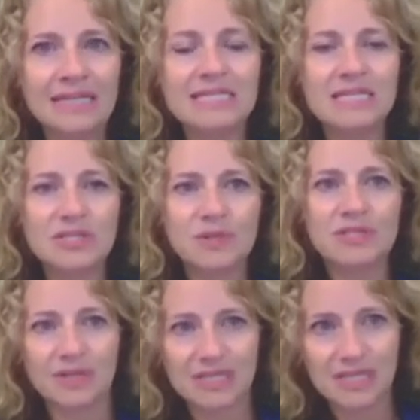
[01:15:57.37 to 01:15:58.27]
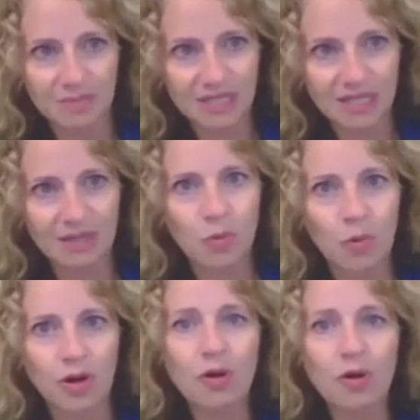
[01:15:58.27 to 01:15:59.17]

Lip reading: C-suites are accepting anymore